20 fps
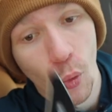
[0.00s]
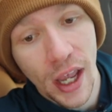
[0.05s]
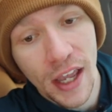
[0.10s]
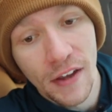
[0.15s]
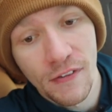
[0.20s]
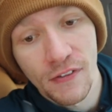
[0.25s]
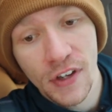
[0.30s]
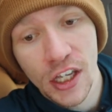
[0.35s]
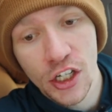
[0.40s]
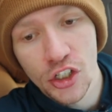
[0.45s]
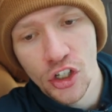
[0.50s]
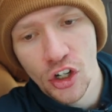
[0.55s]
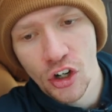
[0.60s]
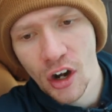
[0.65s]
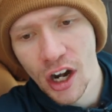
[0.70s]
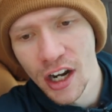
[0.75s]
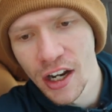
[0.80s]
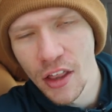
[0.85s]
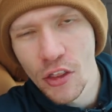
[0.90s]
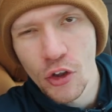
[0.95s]
wave feature.
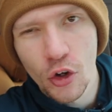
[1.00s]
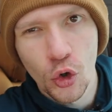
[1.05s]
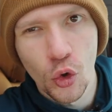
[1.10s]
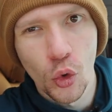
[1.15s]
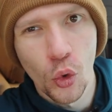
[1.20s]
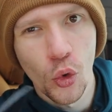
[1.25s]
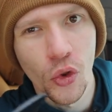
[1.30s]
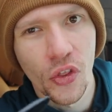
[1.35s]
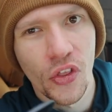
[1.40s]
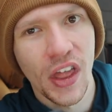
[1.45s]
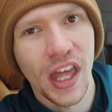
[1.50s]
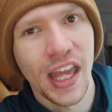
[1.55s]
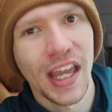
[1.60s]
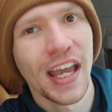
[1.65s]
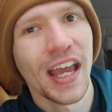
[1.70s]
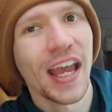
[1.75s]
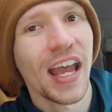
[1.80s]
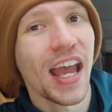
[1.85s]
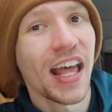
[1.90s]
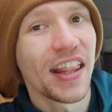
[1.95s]
Another cool
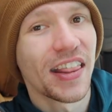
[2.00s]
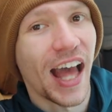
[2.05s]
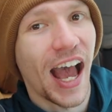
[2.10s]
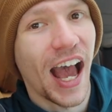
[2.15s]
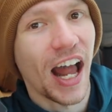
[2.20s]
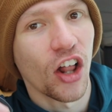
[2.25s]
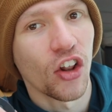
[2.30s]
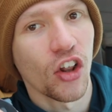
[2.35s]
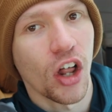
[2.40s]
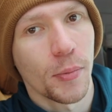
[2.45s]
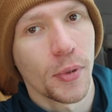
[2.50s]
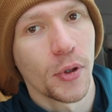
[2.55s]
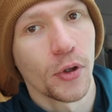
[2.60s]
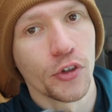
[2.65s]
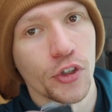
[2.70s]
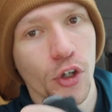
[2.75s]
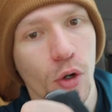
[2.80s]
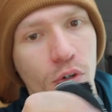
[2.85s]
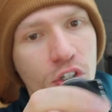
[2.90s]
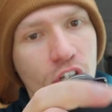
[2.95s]
thing that a lot of people
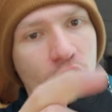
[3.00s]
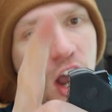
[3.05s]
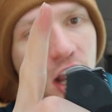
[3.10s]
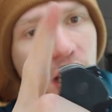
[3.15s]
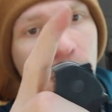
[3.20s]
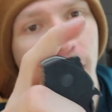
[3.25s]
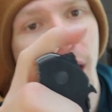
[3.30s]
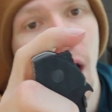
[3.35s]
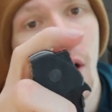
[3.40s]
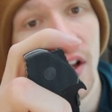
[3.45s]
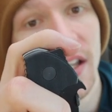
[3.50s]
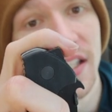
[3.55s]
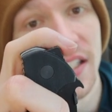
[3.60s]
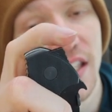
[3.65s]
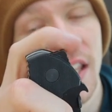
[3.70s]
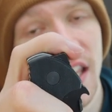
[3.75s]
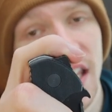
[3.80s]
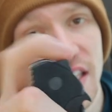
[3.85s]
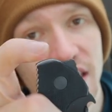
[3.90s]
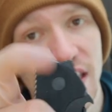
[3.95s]
don't talk about is
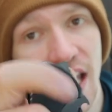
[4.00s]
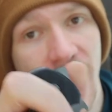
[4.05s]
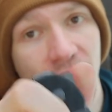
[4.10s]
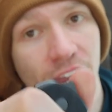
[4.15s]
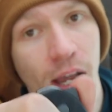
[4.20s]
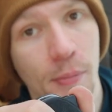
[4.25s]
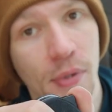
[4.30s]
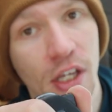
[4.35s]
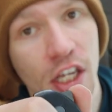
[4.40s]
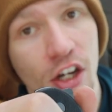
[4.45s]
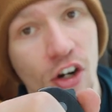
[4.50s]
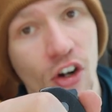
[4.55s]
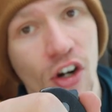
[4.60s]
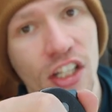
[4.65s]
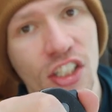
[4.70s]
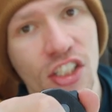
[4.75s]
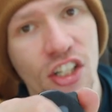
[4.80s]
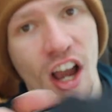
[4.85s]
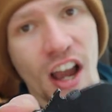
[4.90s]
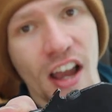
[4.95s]
this guy up here.
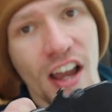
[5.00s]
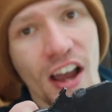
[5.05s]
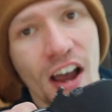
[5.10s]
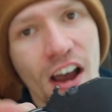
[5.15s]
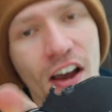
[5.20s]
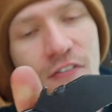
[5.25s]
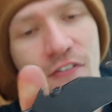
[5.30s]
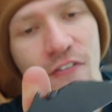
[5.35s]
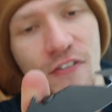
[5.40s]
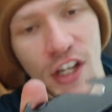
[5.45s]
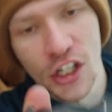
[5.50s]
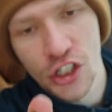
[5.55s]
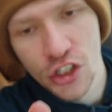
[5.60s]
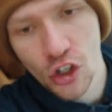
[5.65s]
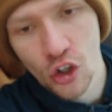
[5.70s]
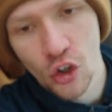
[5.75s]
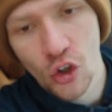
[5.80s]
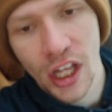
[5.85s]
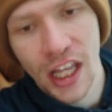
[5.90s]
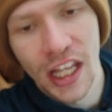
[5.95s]
It's not
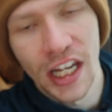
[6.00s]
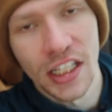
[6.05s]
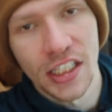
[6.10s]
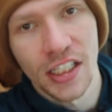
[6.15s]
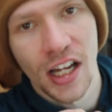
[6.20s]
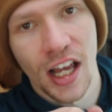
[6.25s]
official and it's